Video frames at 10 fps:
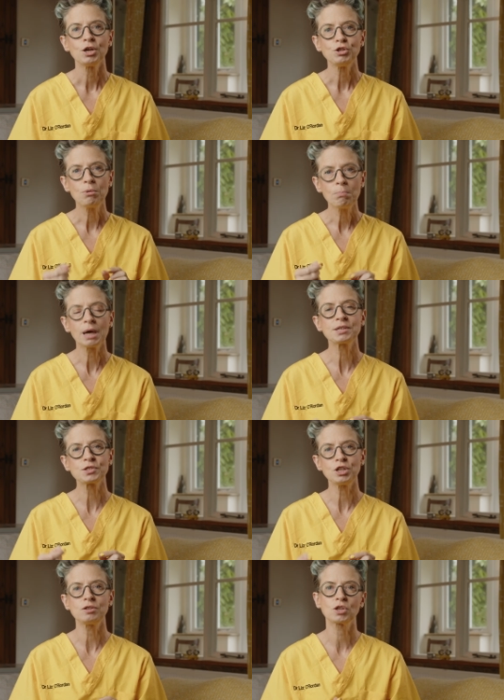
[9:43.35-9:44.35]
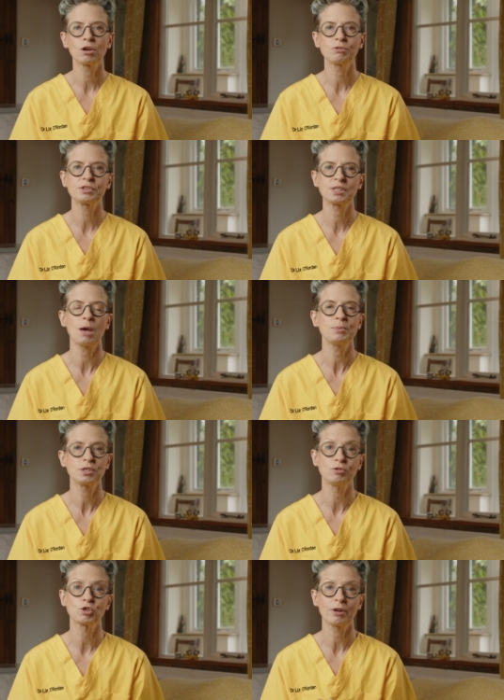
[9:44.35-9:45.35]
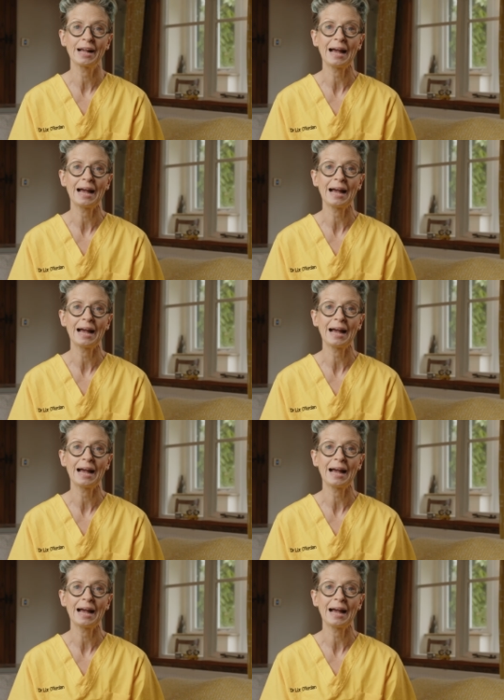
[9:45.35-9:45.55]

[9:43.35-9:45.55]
You must use contraception during